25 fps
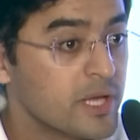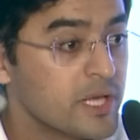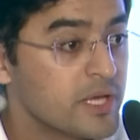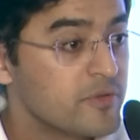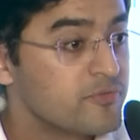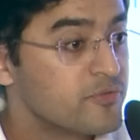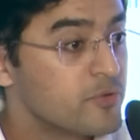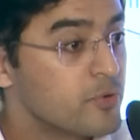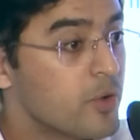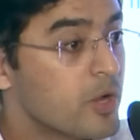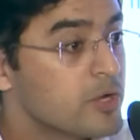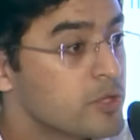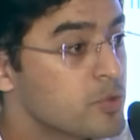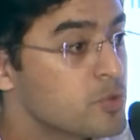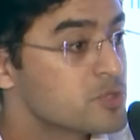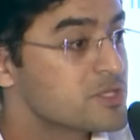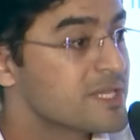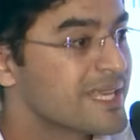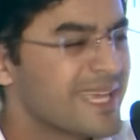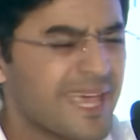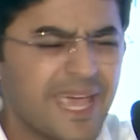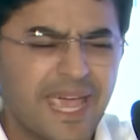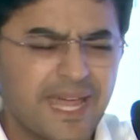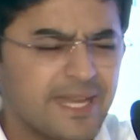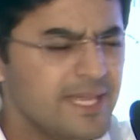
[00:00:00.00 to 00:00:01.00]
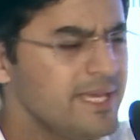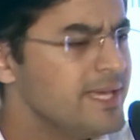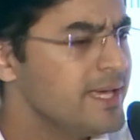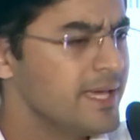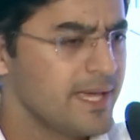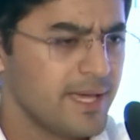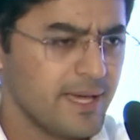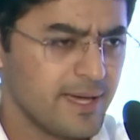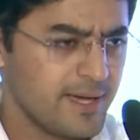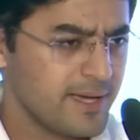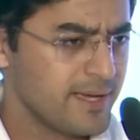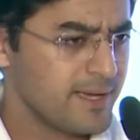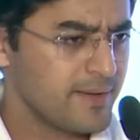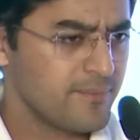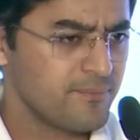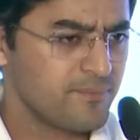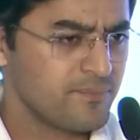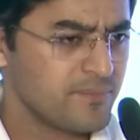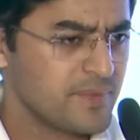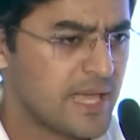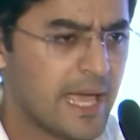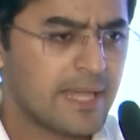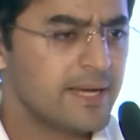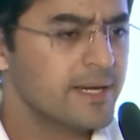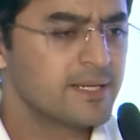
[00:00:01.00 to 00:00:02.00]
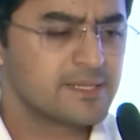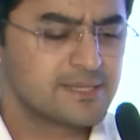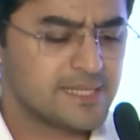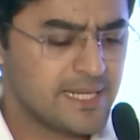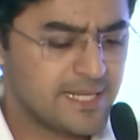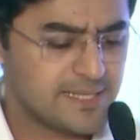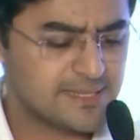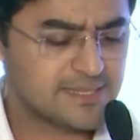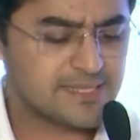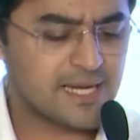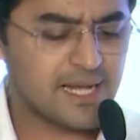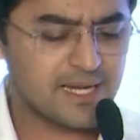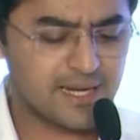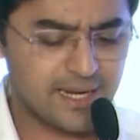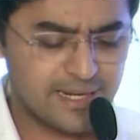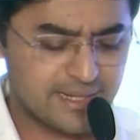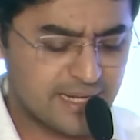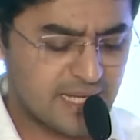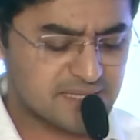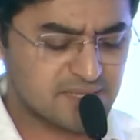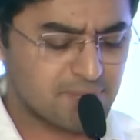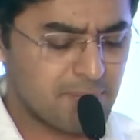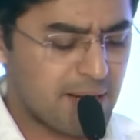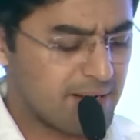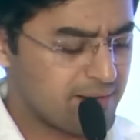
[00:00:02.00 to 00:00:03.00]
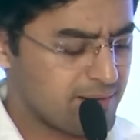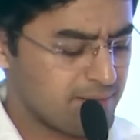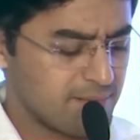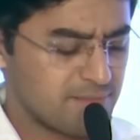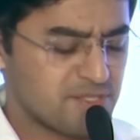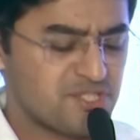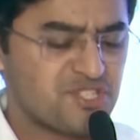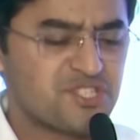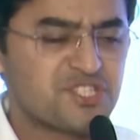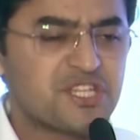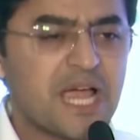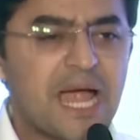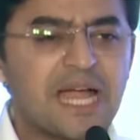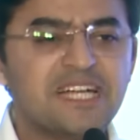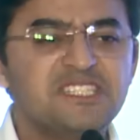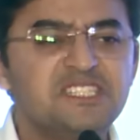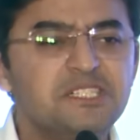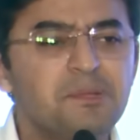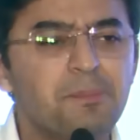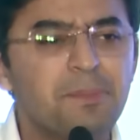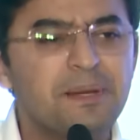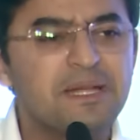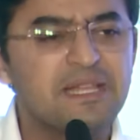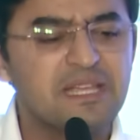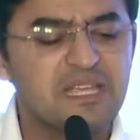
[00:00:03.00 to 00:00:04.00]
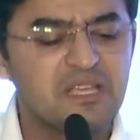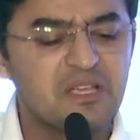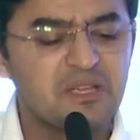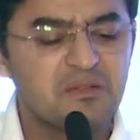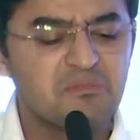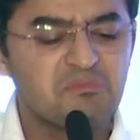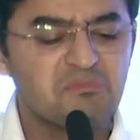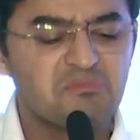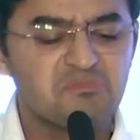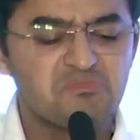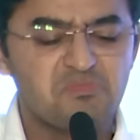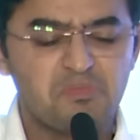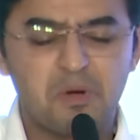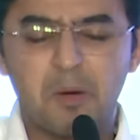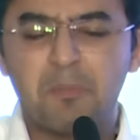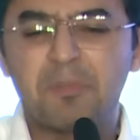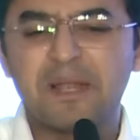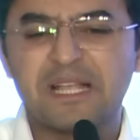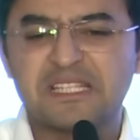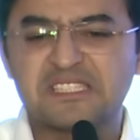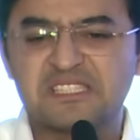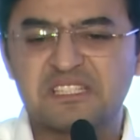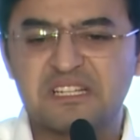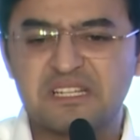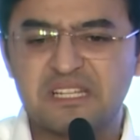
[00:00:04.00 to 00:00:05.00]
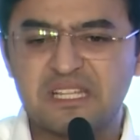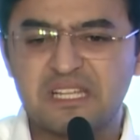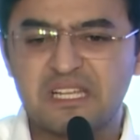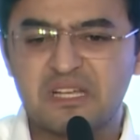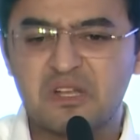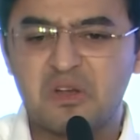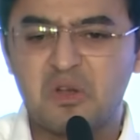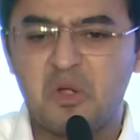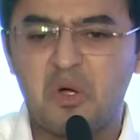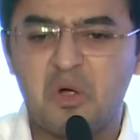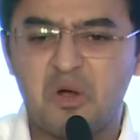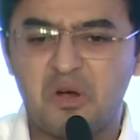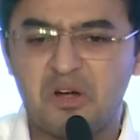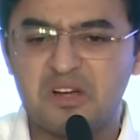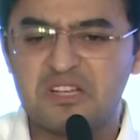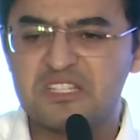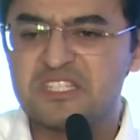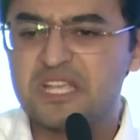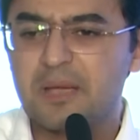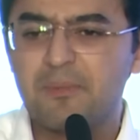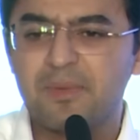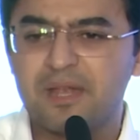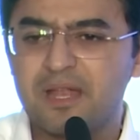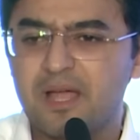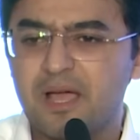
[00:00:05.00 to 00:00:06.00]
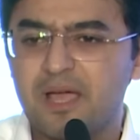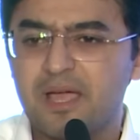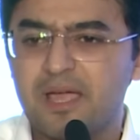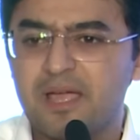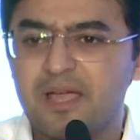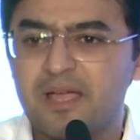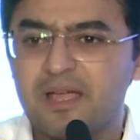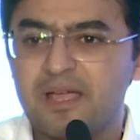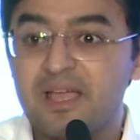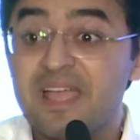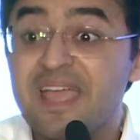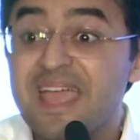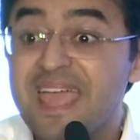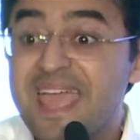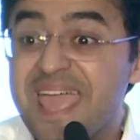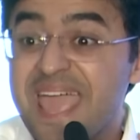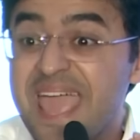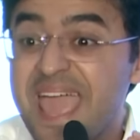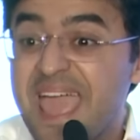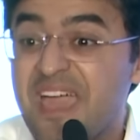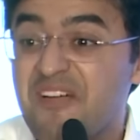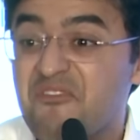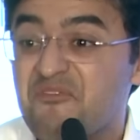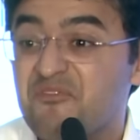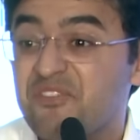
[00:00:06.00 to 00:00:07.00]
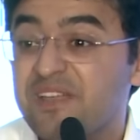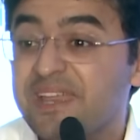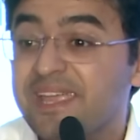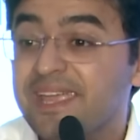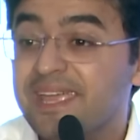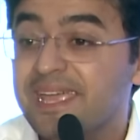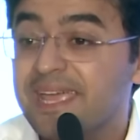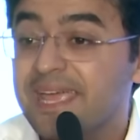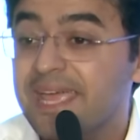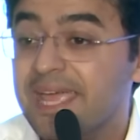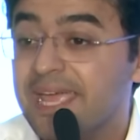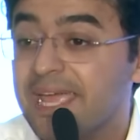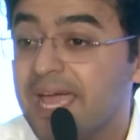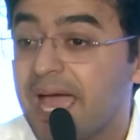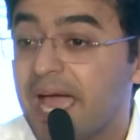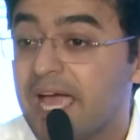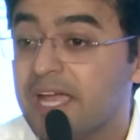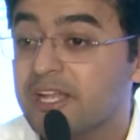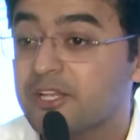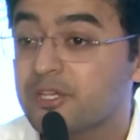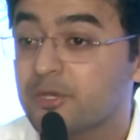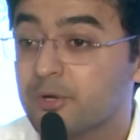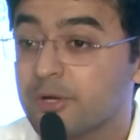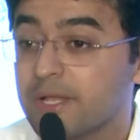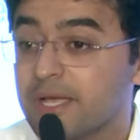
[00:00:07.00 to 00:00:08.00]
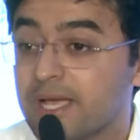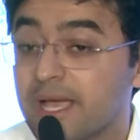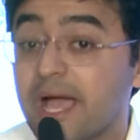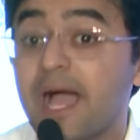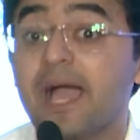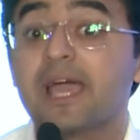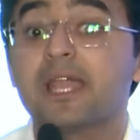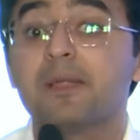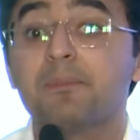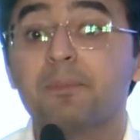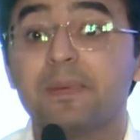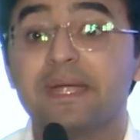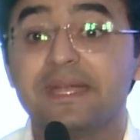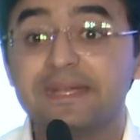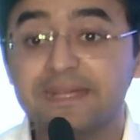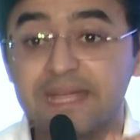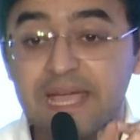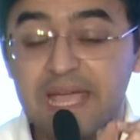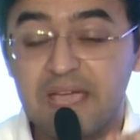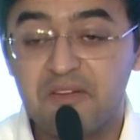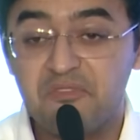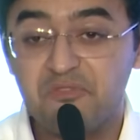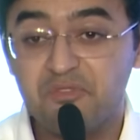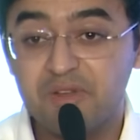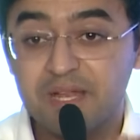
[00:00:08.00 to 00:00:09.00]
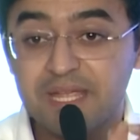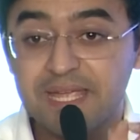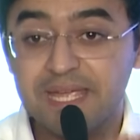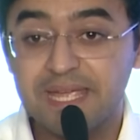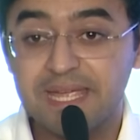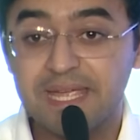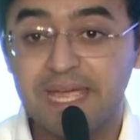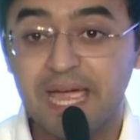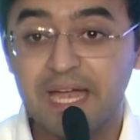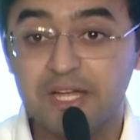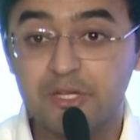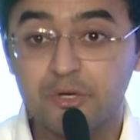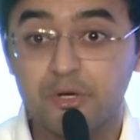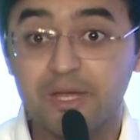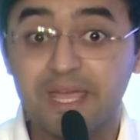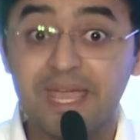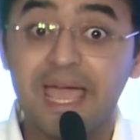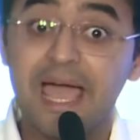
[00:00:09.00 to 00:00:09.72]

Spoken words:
if you are using any AI, and it sees, it doesn't matter, ChatGPT, Perplexity, Claude, Gemini, every AI today, I repeat, every AI today